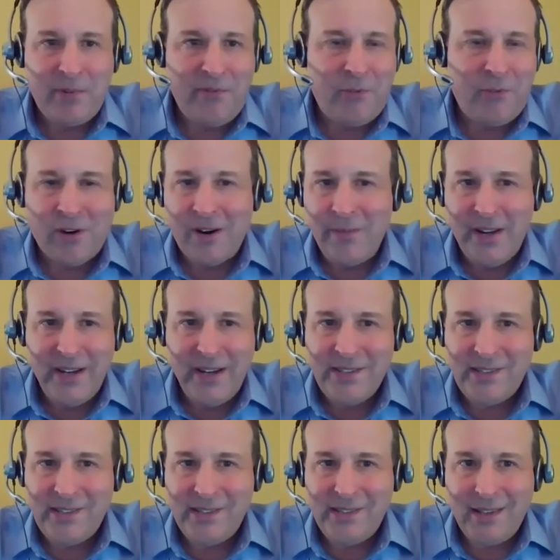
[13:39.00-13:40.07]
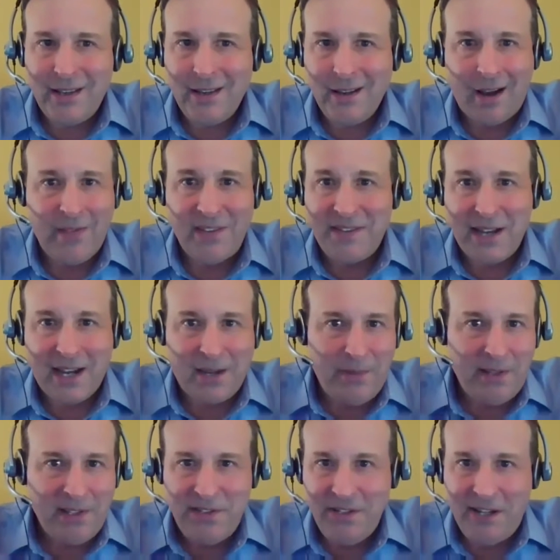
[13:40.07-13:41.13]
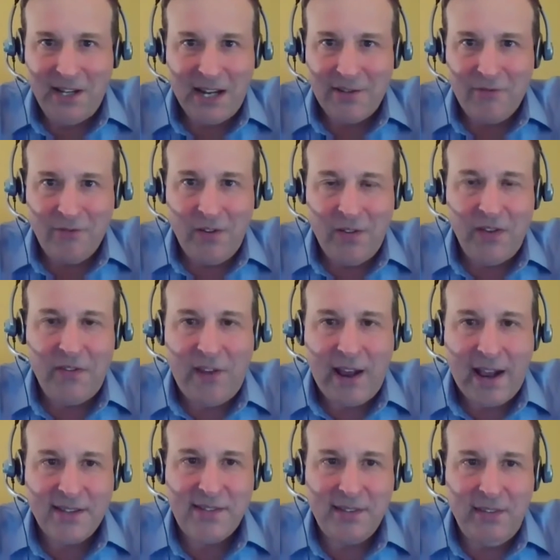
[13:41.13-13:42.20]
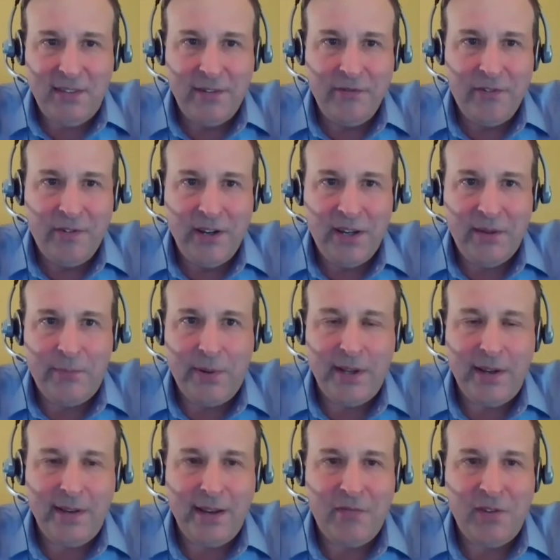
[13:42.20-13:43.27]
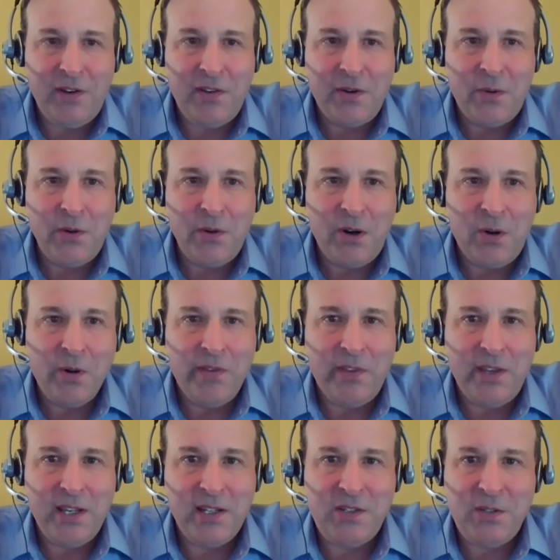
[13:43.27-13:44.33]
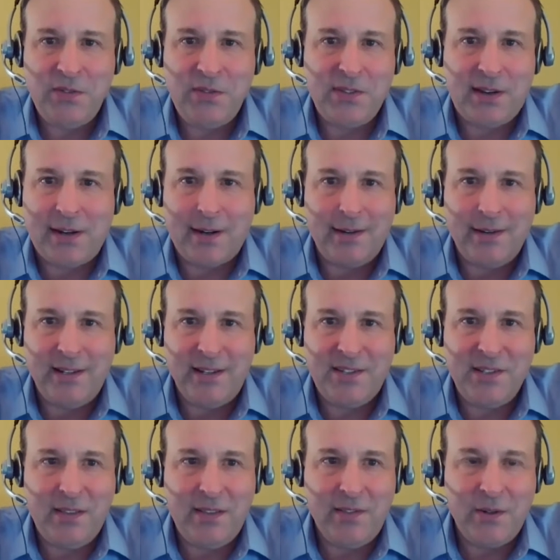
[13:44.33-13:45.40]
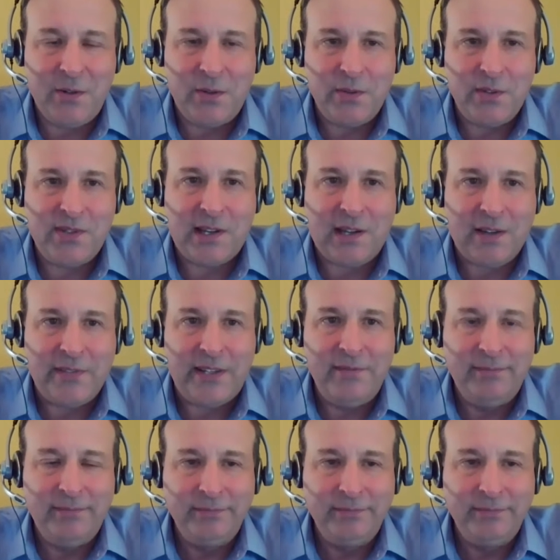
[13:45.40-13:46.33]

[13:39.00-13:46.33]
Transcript: performance on the tablets. You can have really fast delivery, but if you don't know where the issues are, you still don't solve it.